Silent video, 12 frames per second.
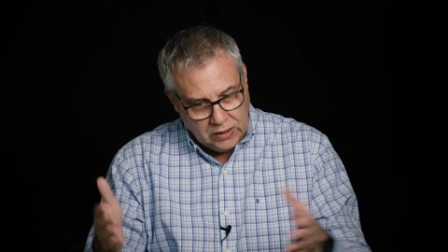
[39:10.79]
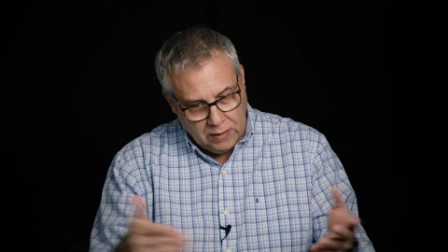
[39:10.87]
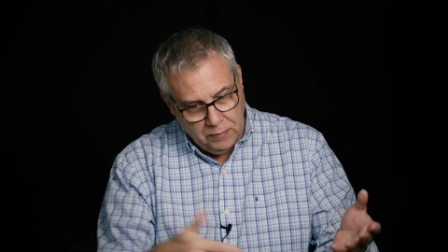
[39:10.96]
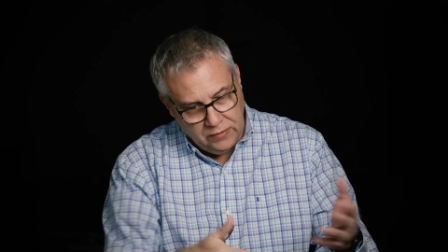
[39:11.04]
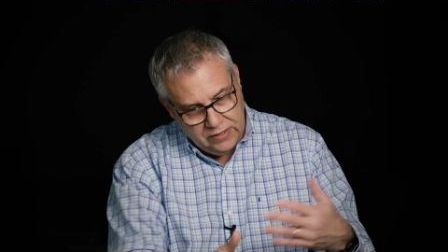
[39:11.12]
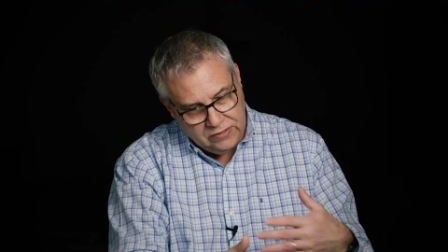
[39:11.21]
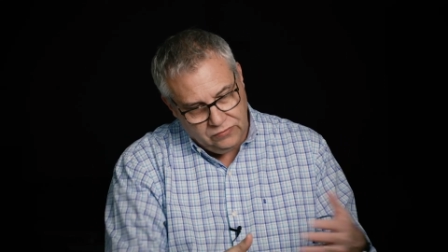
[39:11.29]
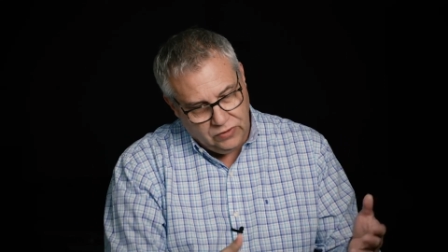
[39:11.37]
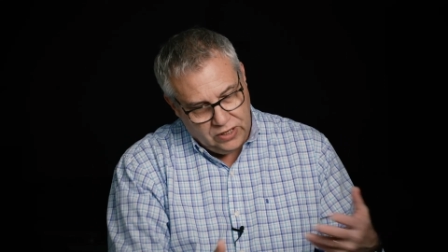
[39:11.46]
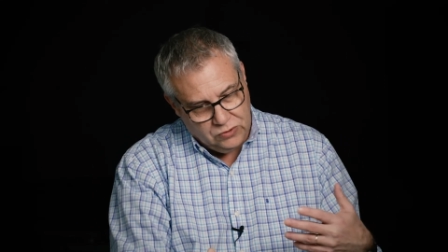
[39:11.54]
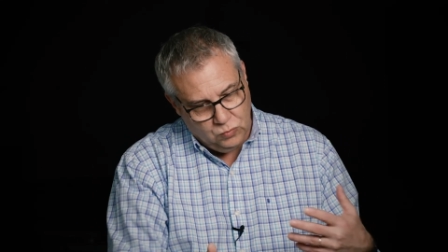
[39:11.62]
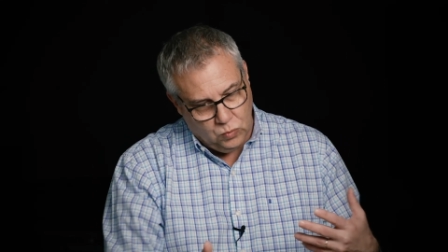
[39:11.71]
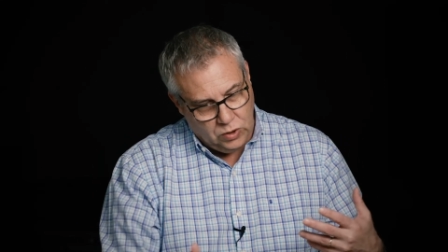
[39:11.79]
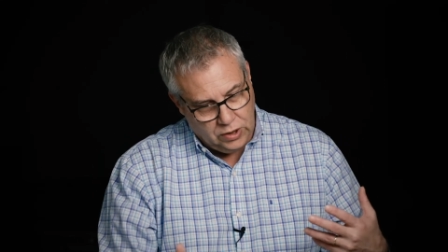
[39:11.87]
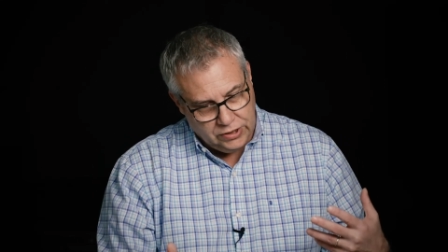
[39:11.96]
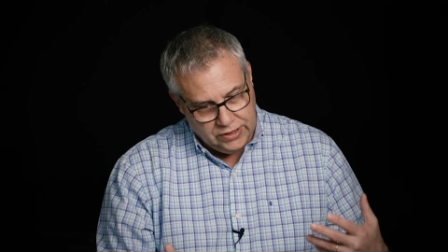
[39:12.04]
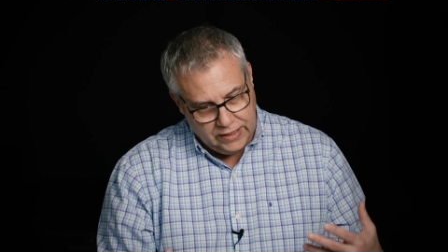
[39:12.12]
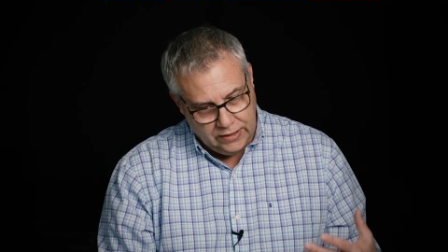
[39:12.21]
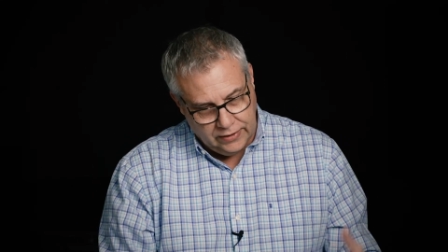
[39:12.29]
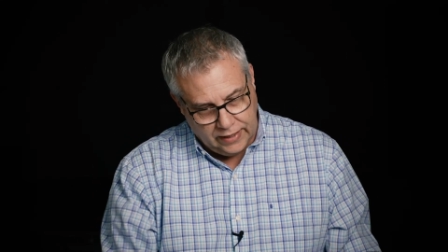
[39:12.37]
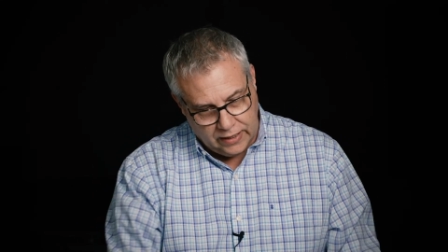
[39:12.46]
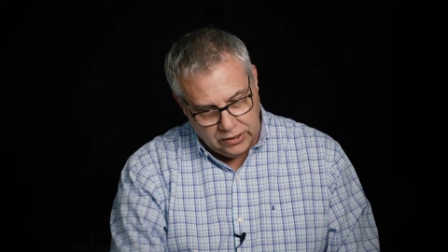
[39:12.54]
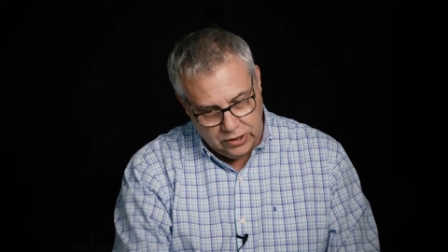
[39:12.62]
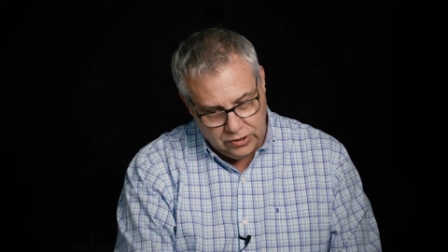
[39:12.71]
A couple of these, these words here that
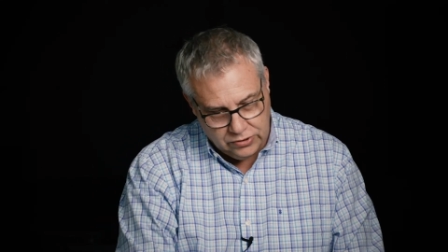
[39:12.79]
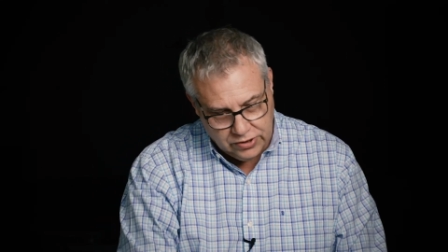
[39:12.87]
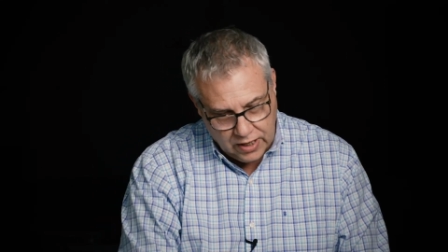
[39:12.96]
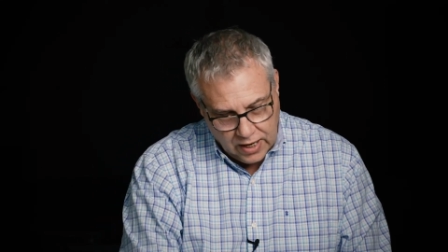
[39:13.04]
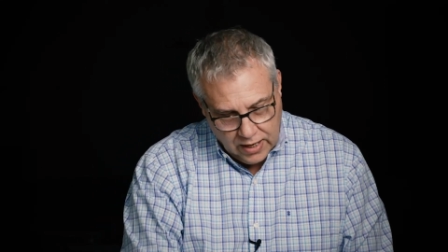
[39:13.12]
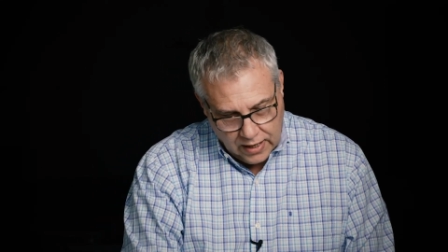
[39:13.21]
get used,